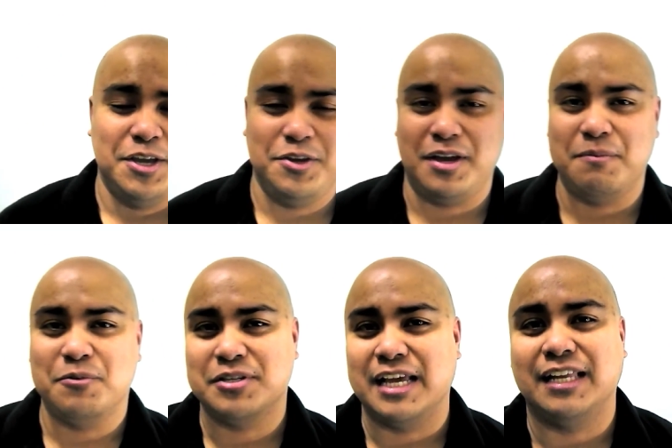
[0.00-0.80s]
you can
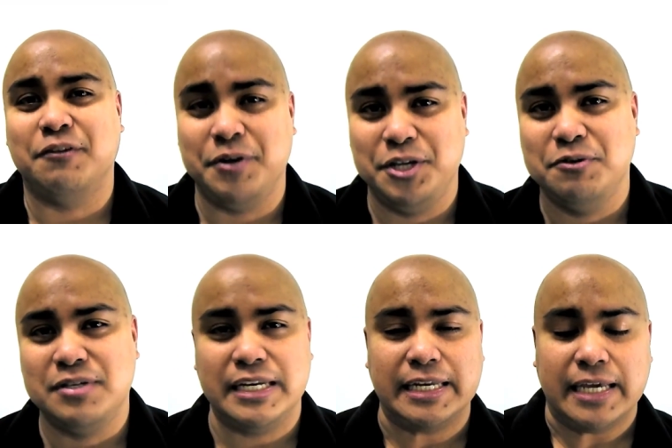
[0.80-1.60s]
most likely
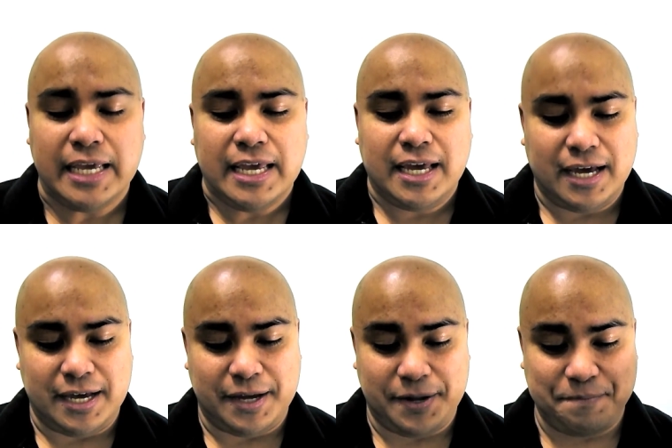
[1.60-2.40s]
reuse it.
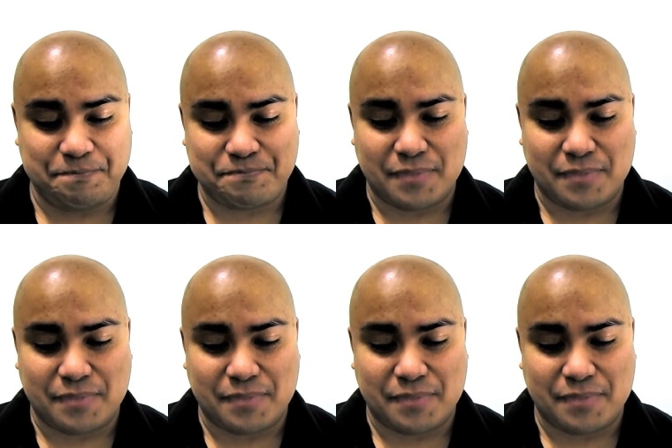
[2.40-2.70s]
Uh,